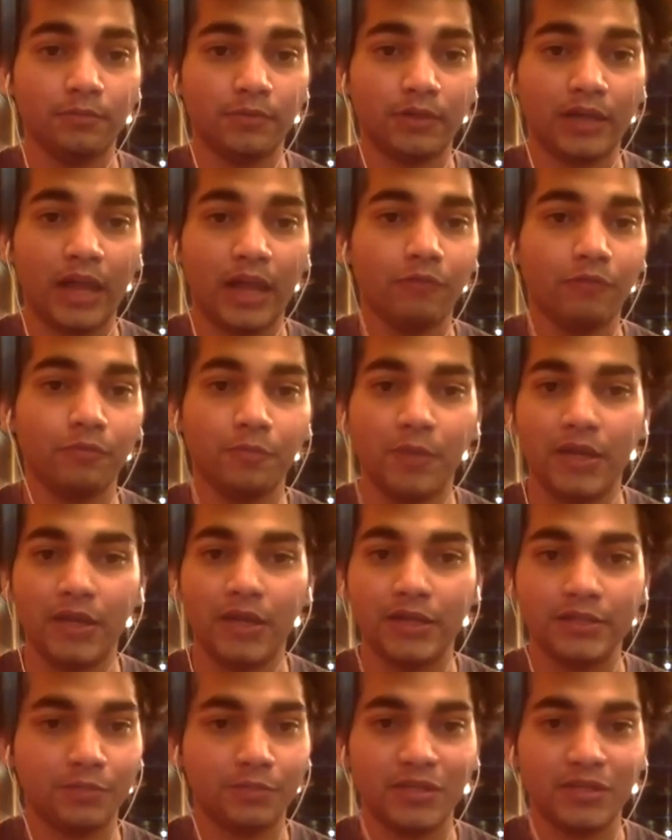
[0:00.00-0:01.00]

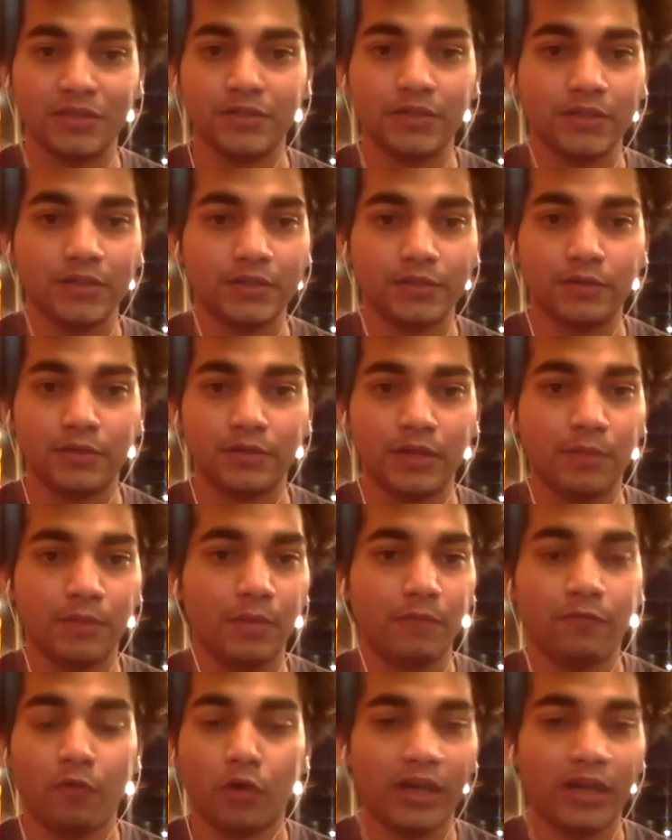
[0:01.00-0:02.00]
cloud-based business
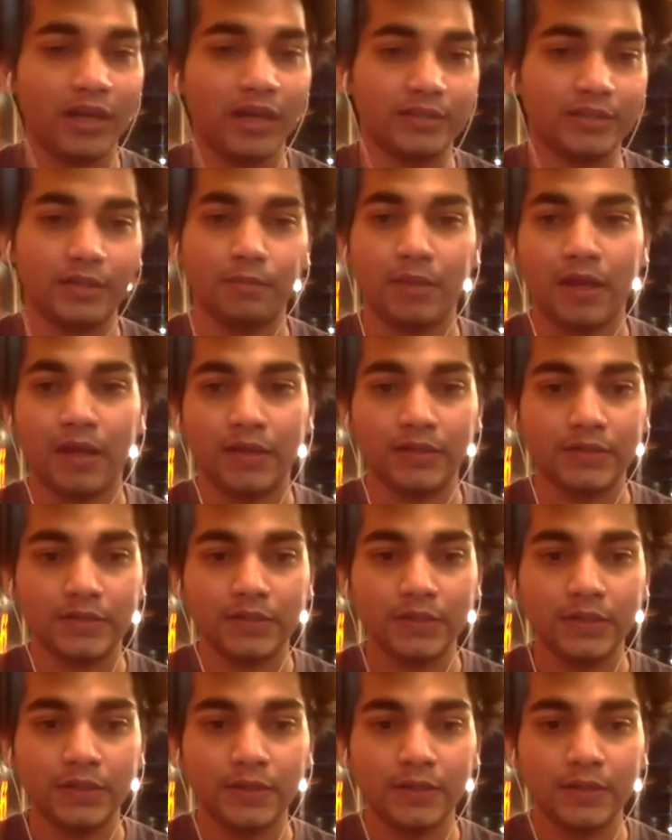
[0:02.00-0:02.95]
forecast demands?